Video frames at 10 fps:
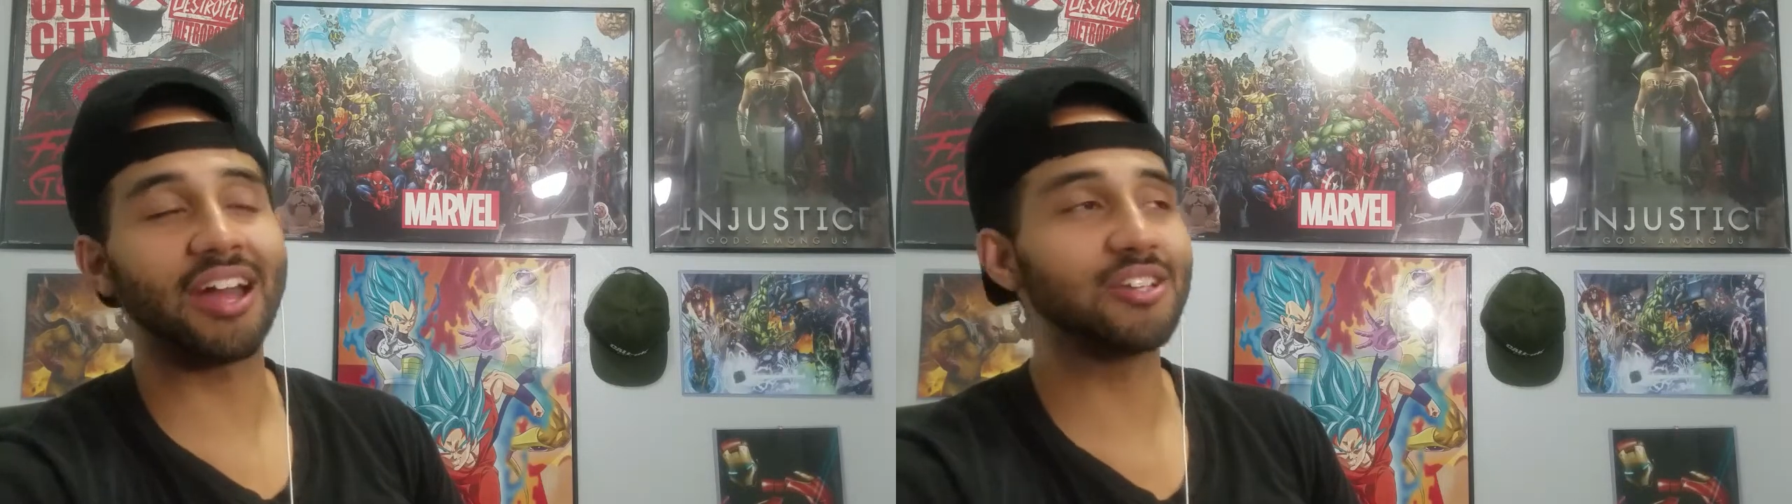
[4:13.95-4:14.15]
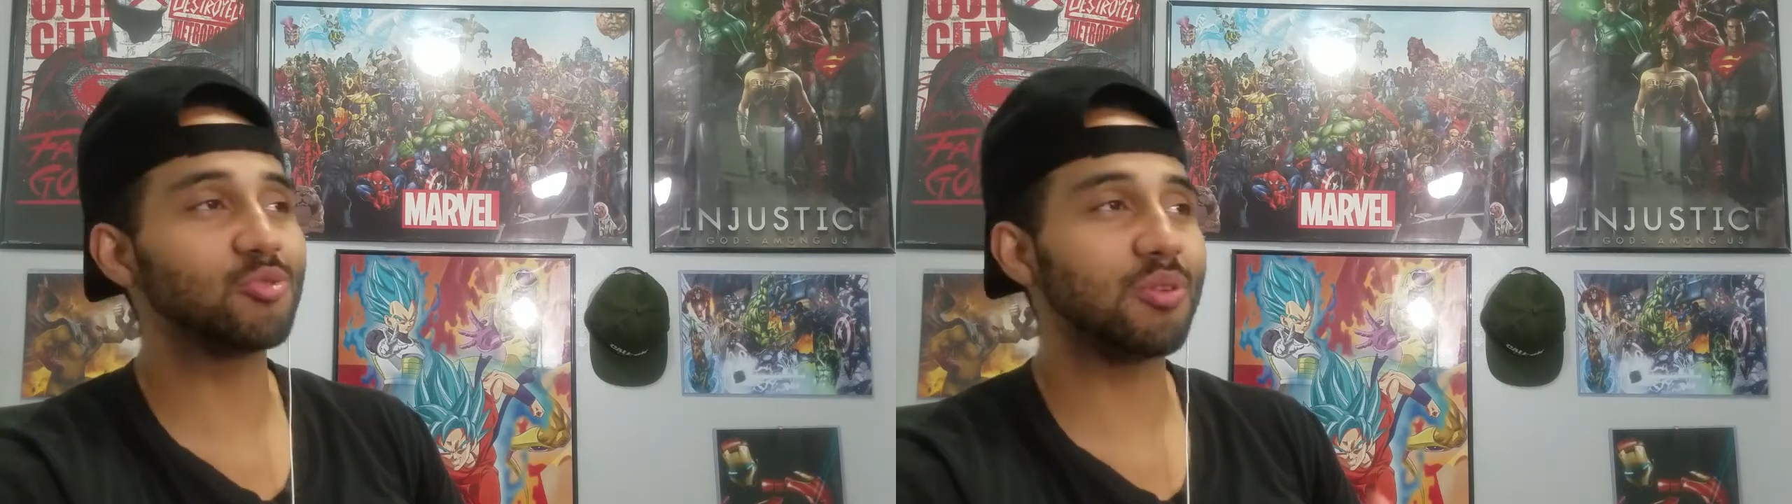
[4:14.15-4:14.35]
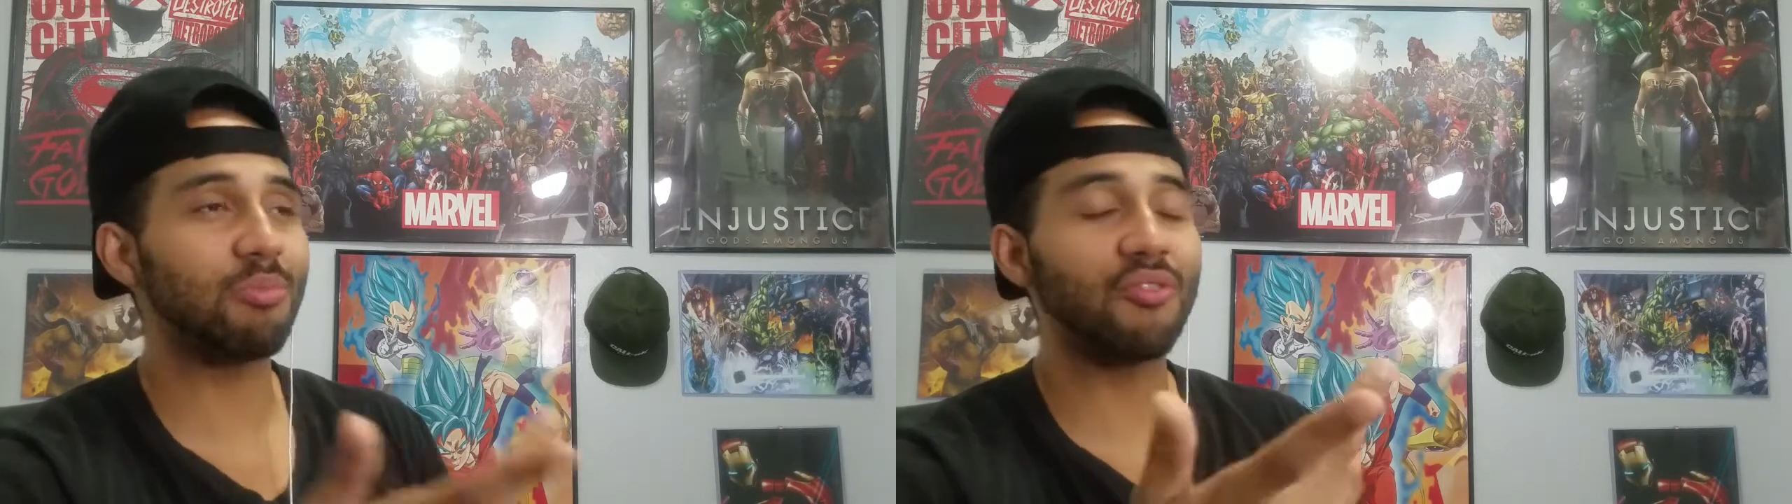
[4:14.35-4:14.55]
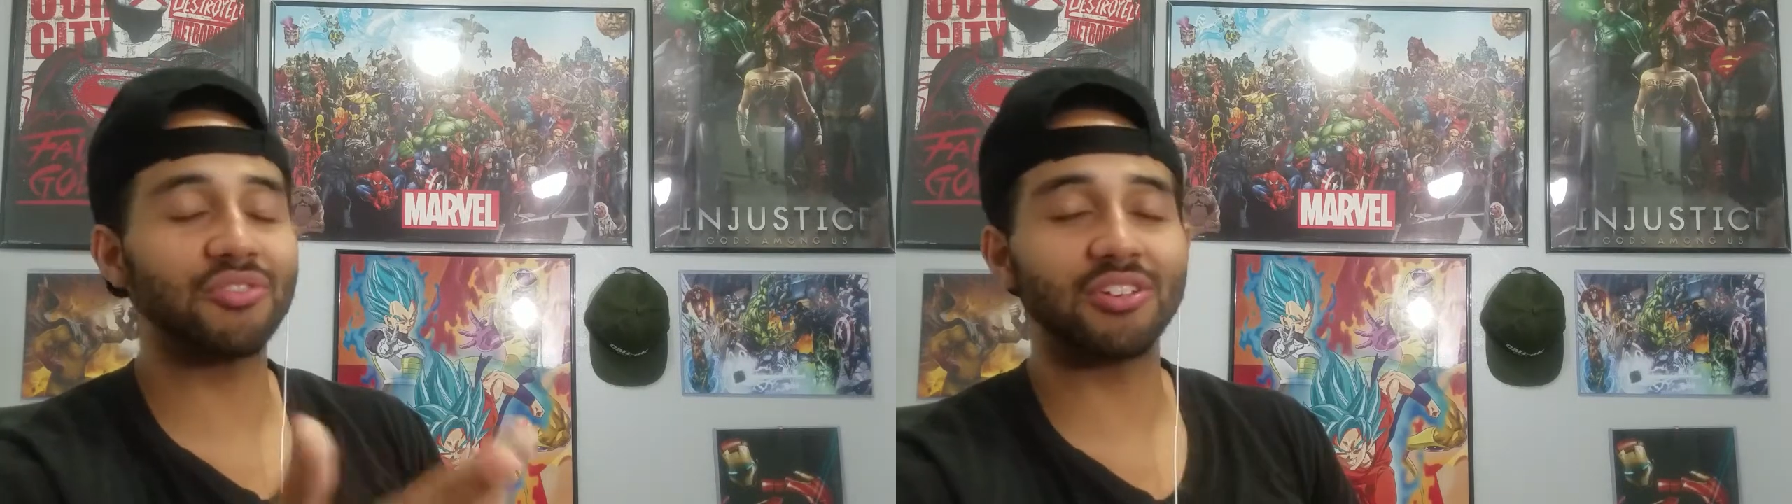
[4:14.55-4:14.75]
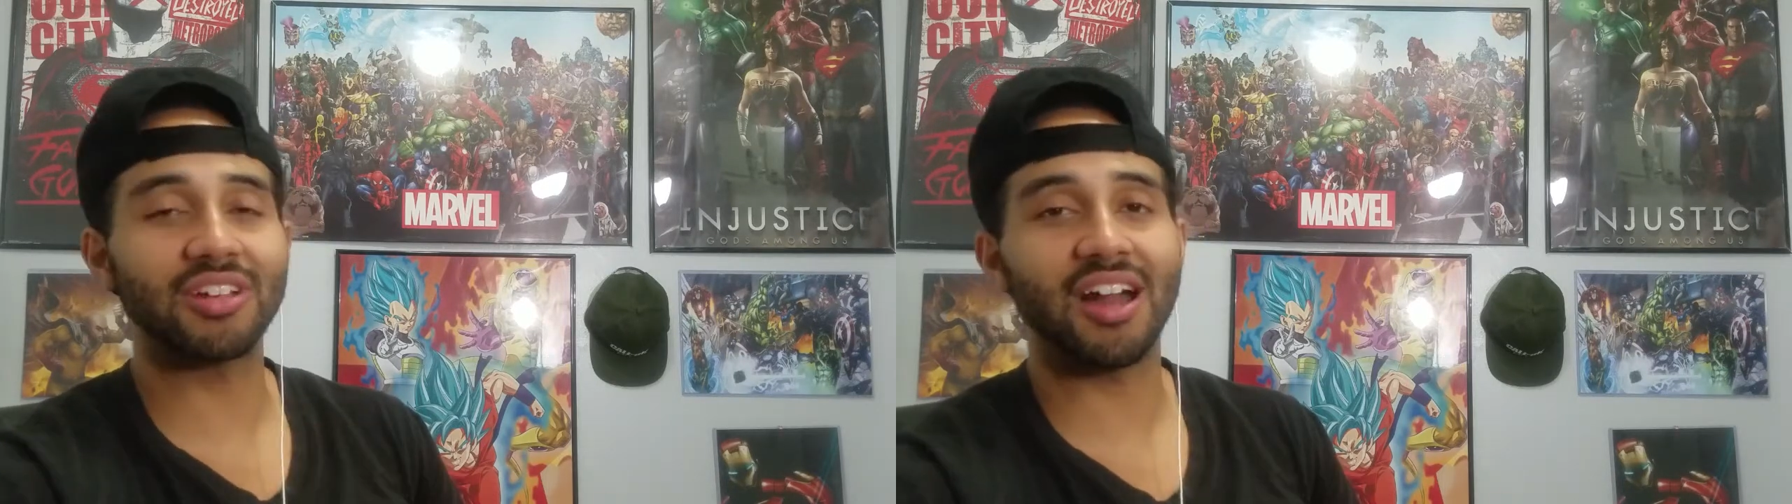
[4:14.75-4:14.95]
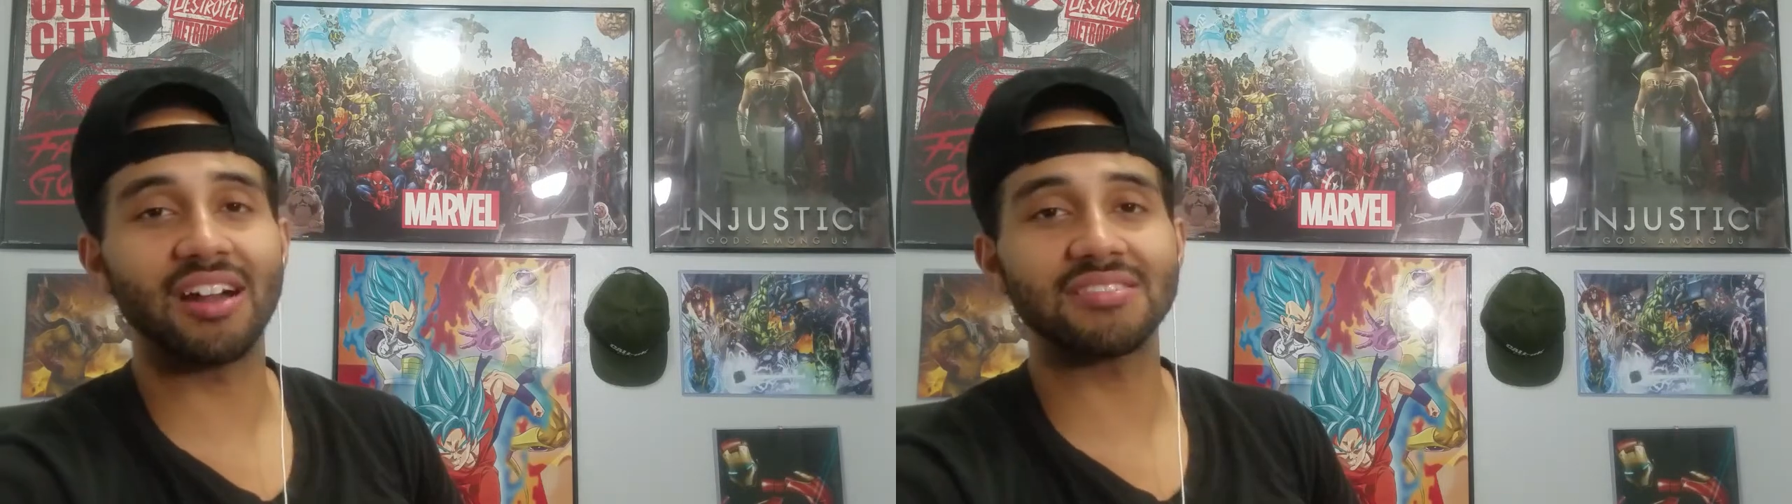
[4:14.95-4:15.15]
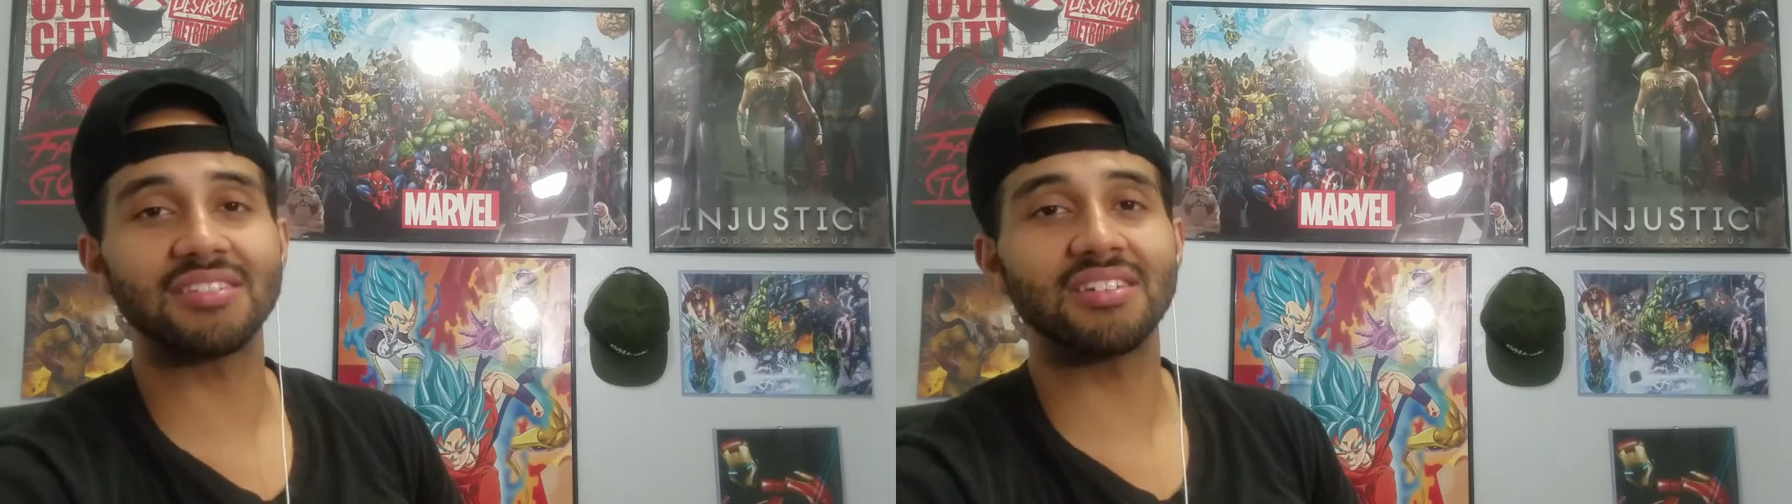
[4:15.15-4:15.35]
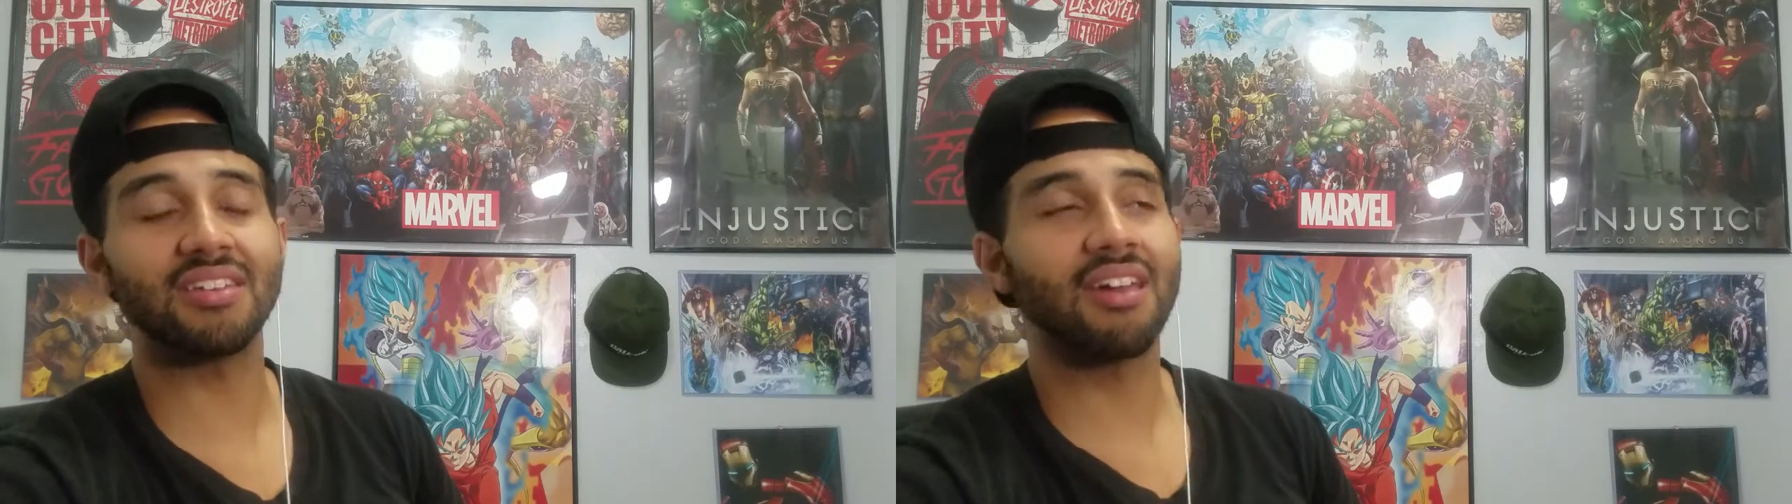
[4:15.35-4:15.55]
I enjoy both of their
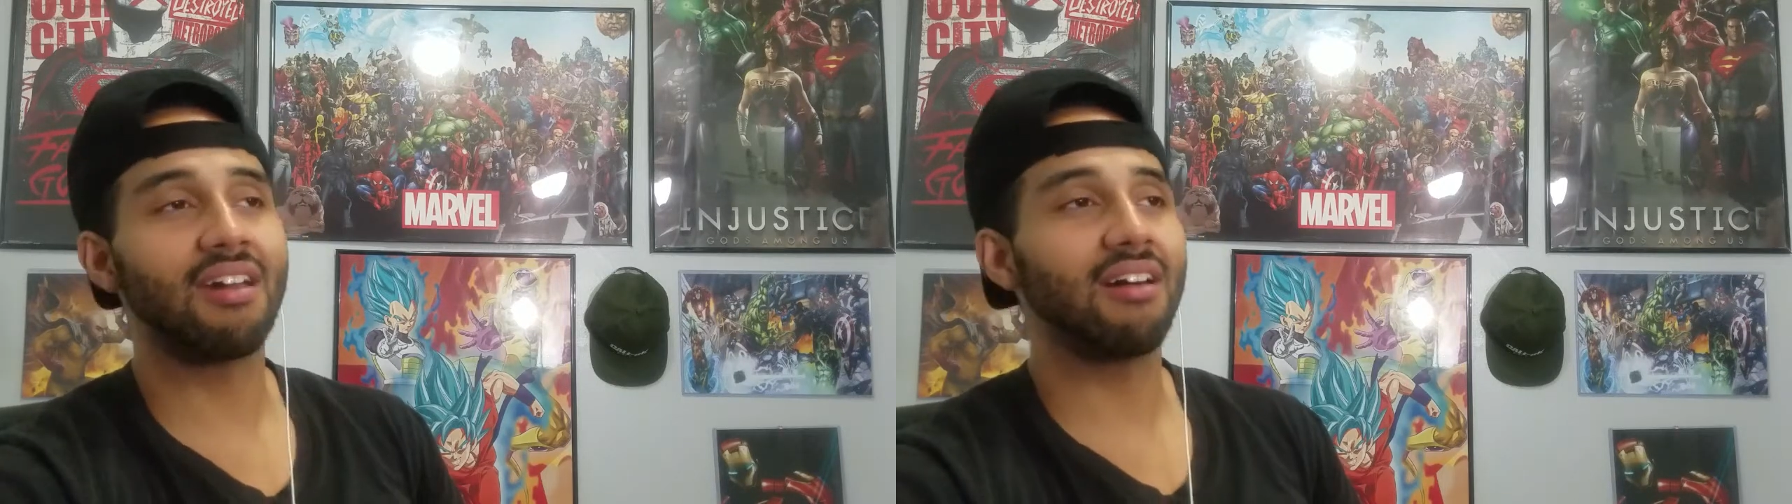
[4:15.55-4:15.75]
content.